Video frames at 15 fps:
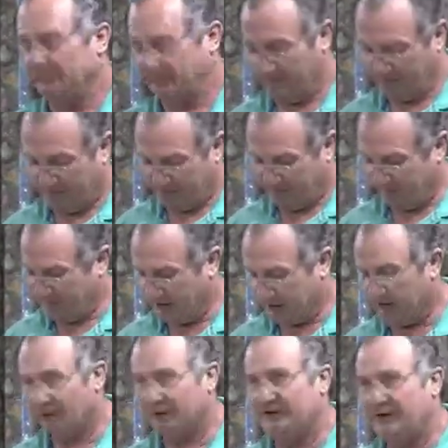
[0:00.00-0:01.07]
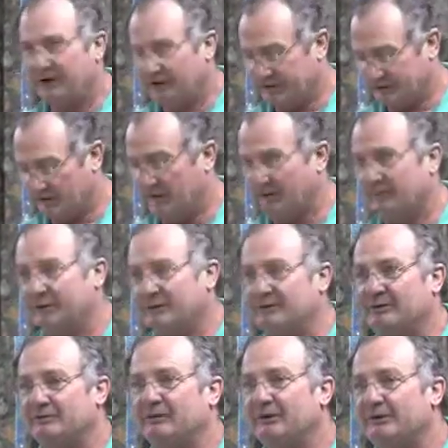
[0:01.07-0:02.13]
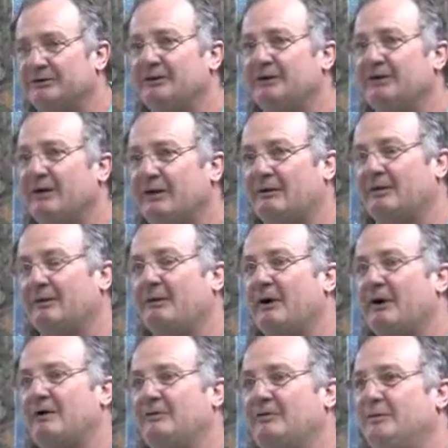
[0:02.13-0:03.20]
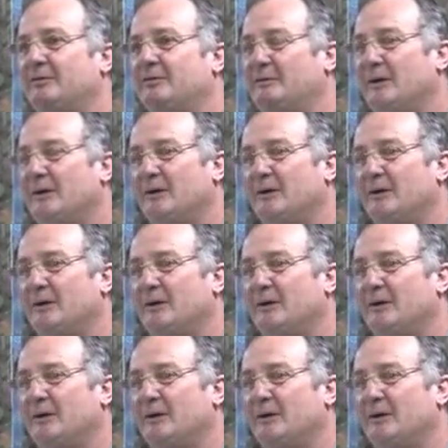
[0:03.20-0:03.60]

for 30 odd years I've been traversing the road from